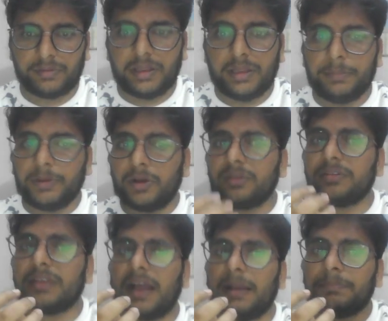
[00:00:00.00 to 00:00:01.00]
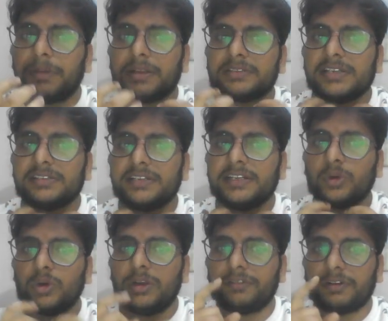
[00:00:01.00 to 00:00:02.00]
because I am purchasing it
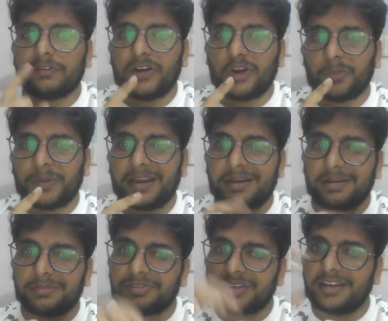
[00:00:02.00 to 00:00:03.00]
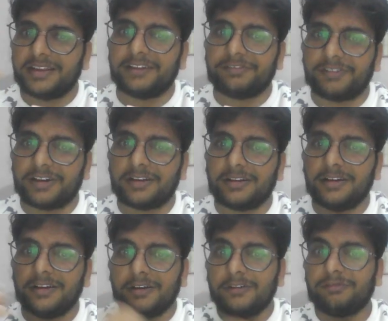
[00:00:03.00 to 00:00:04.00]
only for 1 rupee and I am selling it for
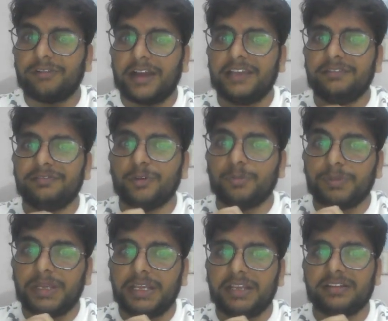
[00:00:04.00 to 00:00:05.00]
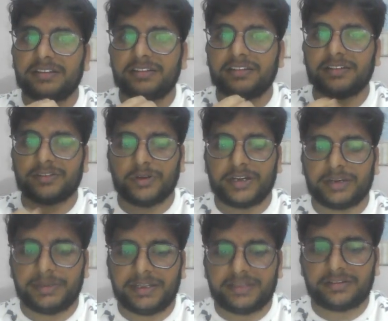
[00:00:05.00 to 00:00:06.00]
5 rupees. So it
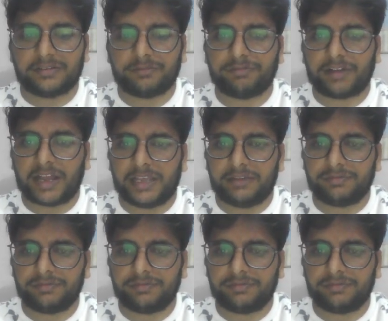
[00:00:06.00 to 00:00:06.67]
means 5,